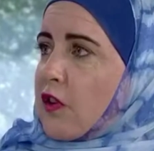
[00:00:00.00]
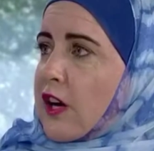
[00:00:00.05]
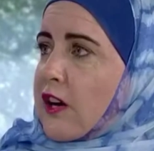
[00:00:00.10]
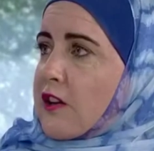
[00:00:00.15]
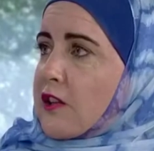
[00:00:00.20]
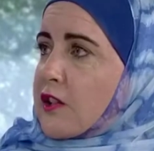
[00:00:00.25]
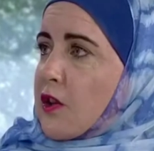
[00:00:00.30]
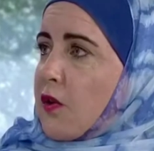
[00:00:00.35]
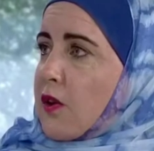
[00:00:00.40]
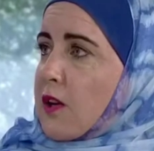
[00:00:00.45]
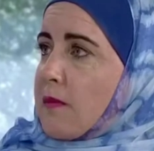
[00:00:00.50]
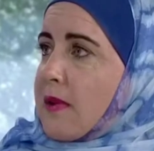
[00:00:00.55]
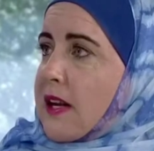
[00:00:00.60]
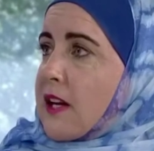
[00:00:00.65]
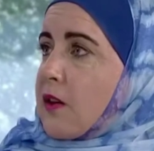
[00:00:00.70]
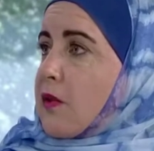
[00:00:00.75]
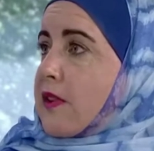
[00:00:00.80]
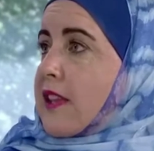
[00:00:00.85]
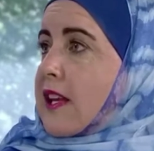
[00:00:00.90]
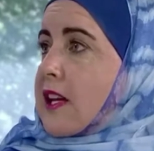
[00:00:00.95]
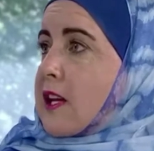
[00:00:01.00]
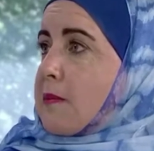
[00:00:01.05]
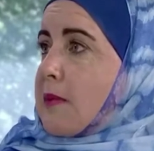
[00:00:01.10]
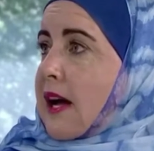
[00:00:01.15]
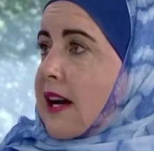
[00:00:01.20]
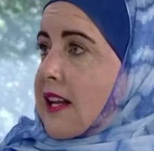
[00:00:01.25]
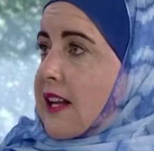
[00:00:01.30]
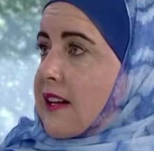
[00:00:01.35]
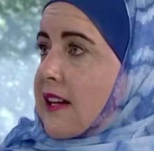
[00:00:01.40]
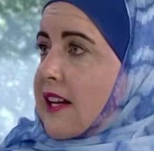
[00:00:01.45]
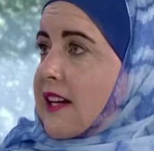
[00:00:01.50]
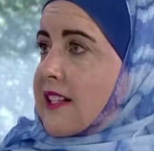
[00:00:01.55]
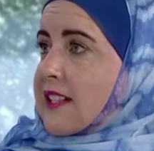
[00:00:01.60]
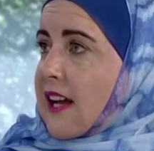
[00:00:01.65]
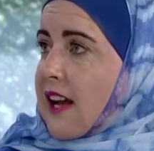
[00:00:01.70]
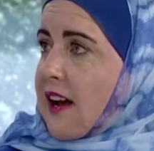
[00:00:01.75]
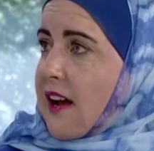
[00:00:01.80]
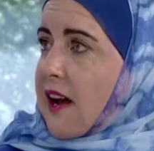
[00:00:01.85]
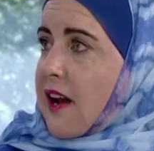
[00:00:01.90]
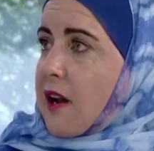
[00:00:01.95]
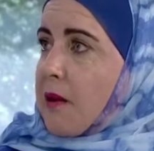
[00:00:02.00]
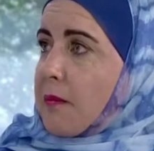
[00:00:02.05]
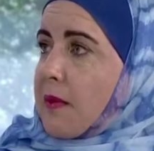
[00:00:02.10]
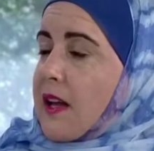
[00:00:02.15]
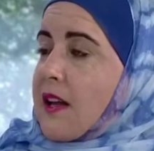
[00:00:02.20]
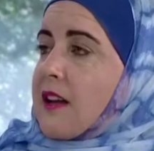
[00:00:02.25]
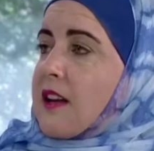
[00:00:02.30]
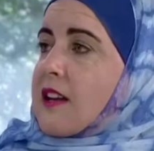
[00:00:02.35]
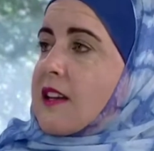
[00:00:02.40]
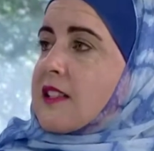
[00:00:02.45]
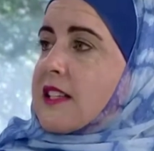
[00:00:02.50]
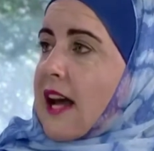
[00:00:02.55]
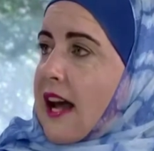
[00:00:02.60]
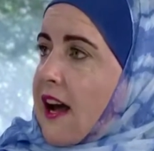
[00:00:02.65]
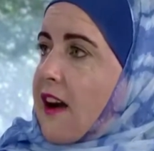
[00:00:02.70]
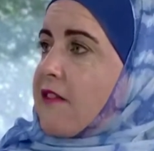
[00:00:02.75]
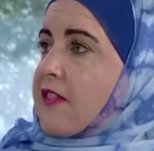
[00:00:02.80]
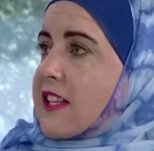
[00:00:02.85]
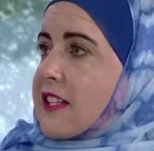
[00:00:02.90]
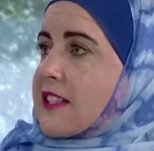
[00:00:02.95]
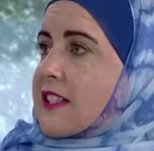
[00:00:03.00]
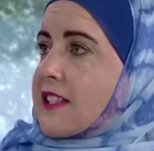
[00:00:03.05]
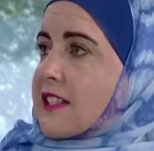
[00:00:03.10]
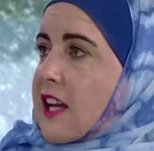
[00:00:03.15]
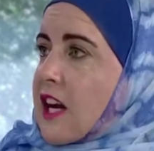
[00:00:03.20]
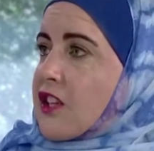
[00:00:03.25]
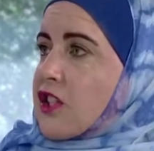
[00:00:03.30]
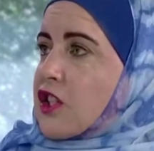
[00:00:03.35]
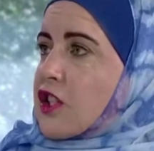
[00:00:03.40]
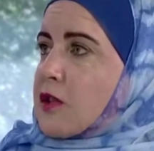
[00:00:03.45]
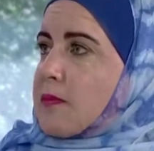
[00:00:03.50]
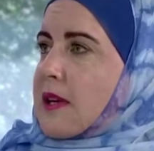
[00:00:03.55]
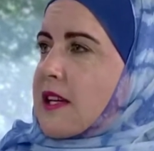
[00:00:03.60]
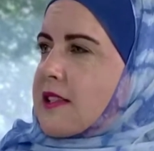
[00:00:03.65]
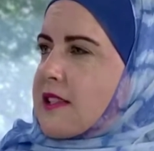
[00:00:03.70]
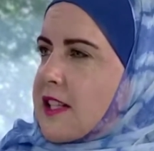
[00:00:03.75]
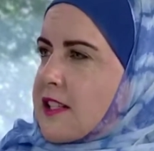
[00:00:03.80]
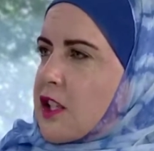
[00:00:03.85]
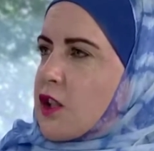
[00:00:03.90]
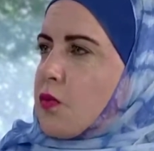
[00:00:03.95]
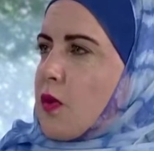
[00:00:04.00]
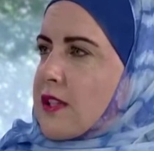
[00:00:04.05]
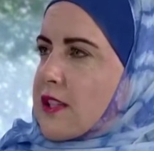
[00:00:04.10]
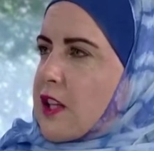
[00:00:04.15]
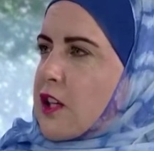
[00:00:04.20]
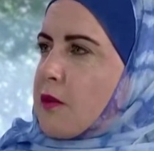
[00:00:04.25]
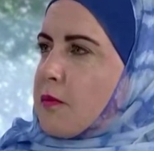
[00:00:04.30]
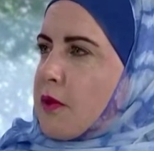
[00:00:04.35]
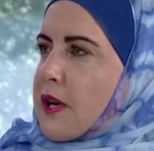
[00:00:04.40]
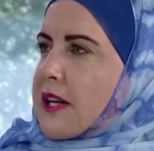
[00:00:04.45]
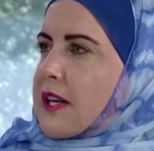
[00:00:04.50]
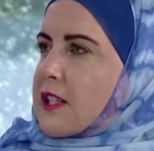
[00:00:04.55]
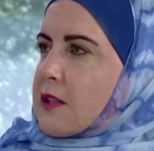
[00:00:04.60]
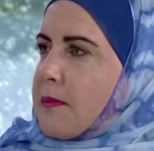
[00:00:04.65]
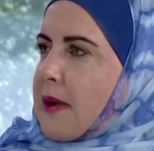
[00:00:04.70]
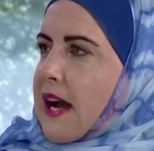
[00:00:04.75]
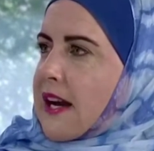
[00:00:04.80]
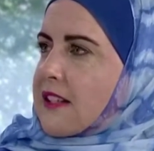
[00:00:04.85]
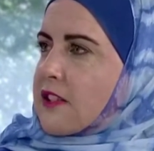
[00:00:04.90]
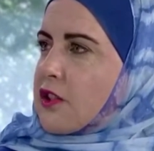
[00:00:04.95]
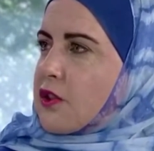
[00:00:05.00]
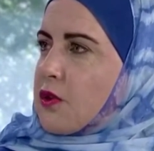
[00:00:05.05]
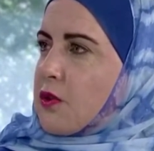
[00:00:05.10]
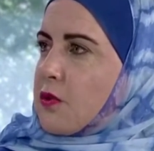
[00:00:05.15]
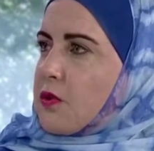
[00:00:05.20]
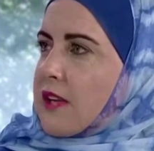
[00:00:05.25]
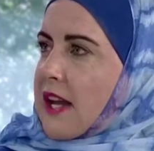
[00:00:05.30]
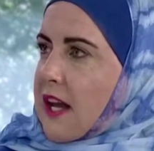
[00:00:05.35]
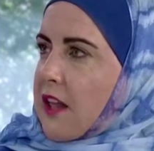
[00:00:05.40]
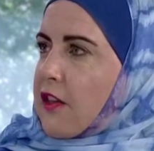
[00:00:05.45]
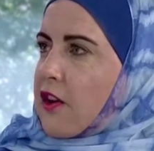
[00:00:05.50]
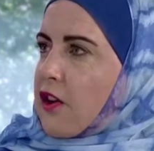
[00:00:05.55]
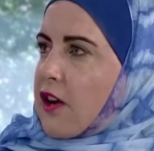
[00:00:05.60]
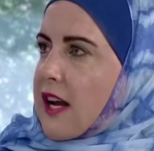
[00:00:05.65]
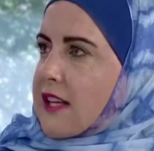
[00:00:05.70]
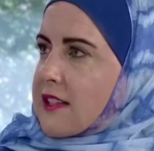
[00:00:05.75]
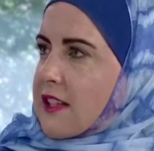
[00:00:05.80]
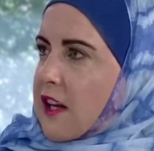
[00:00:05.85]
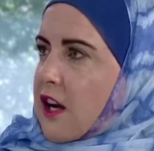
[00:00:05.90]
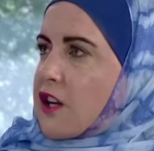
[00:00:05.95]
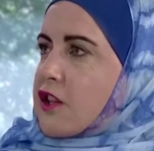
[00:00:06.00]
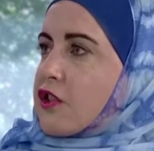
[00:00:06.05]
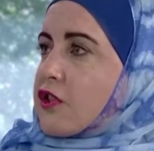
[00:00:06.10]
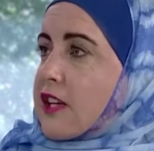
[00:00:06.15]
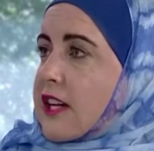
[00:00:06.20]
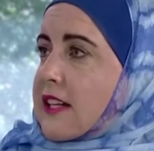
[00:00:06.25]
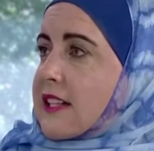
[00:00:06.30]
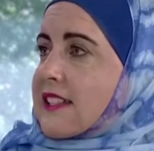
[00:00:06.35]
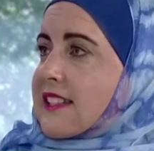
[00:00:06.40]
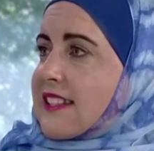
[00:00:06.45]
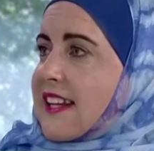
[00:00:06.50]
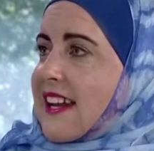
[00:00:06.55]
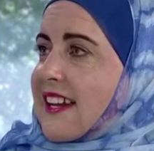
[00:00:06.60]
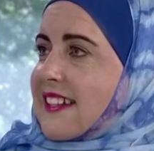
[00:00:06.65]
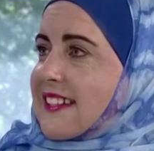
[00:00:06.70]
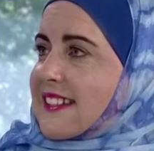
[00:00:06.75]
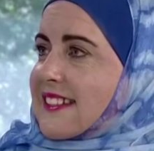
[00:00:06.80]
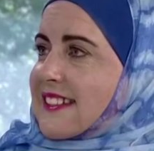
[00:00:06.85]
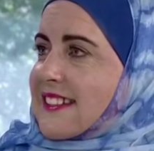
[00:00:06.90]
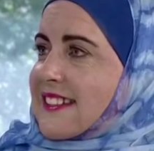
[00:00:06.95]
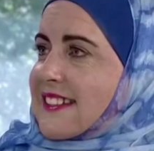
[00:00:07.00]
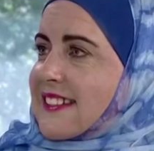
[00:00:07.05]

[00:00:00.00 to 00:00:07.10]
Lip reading: over Arizona, meeting with anybody at any time to have these discussions, because this is what's going to bring us back together as a country and a state.